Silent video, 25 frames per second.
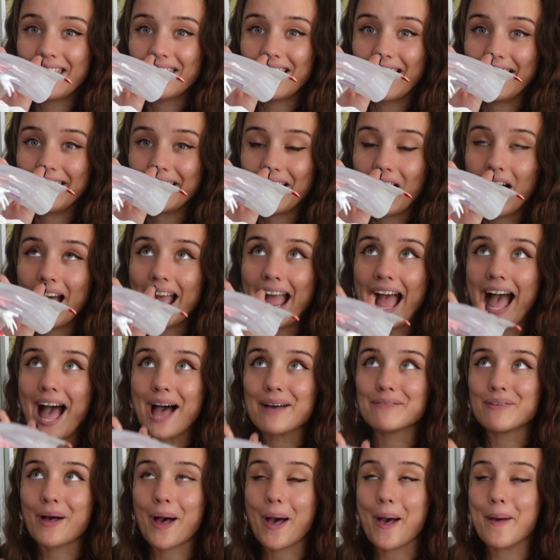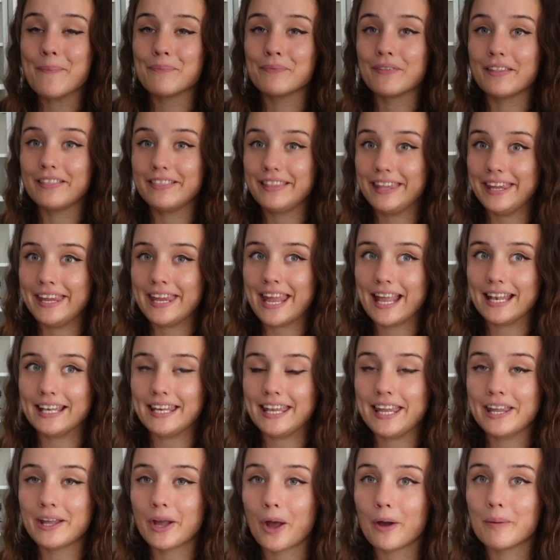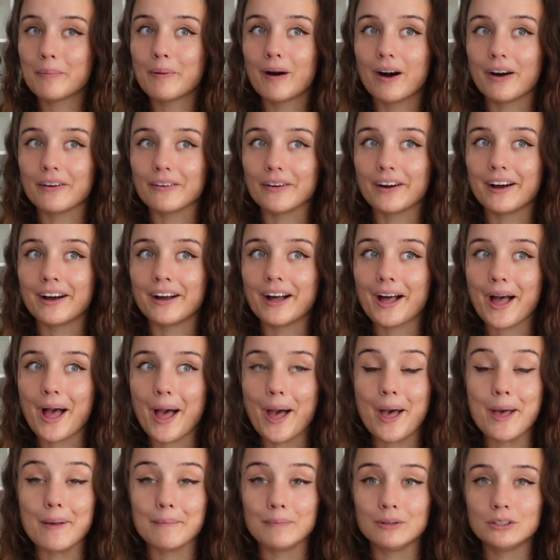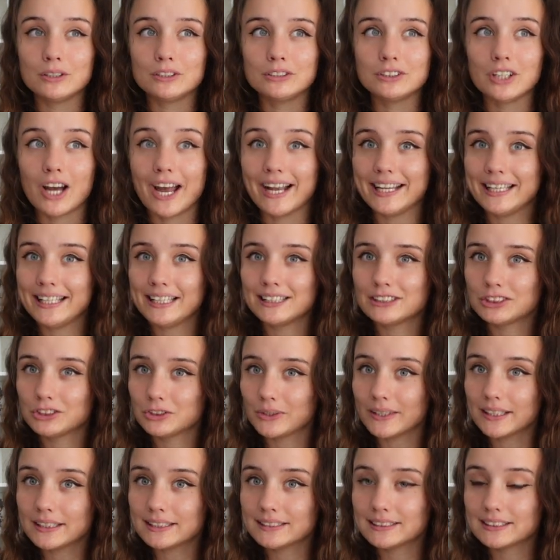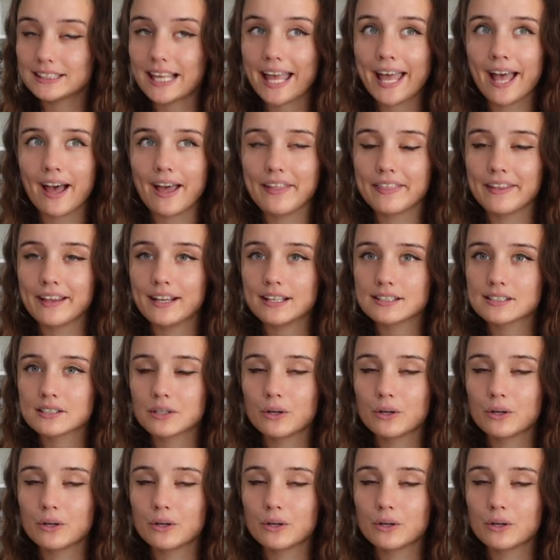like, I have the Nico Para Chinese dress set, I think it's